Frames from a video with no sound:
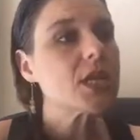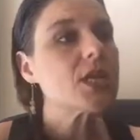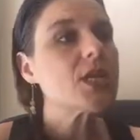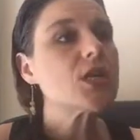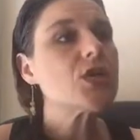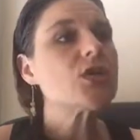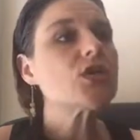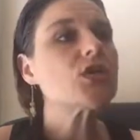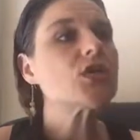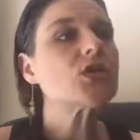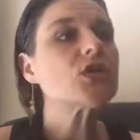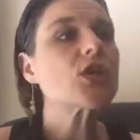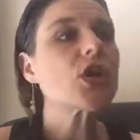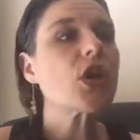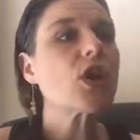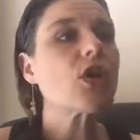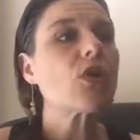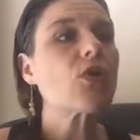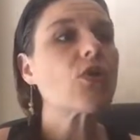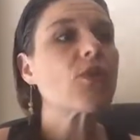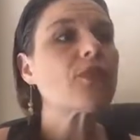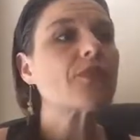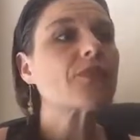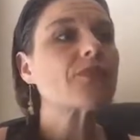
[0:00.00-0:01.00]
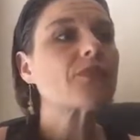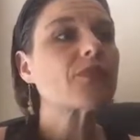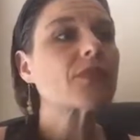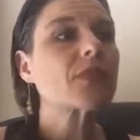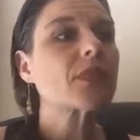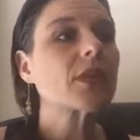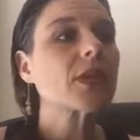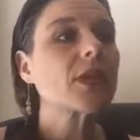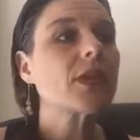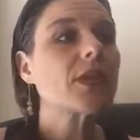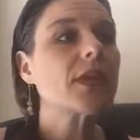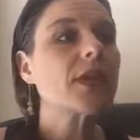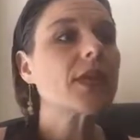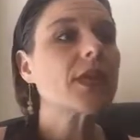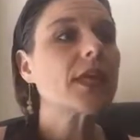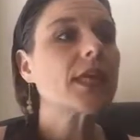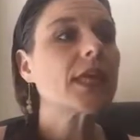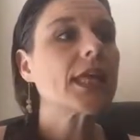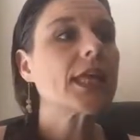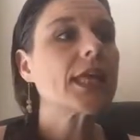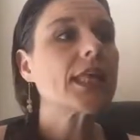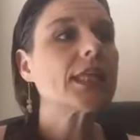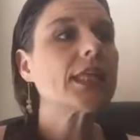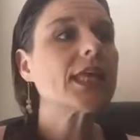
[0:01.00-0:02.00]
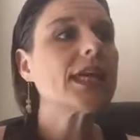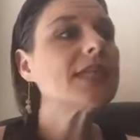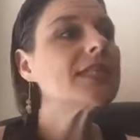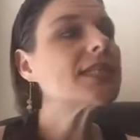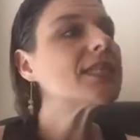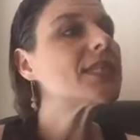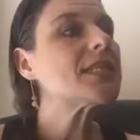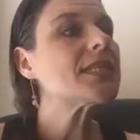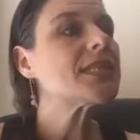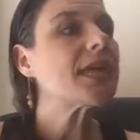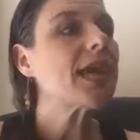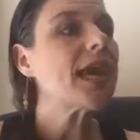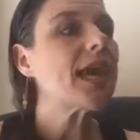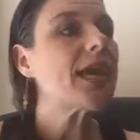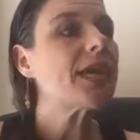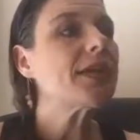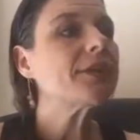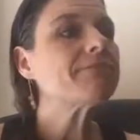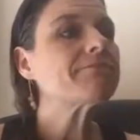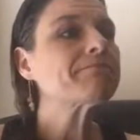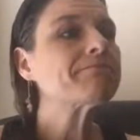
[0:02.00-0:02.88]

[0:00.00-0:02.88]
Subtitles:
So let's say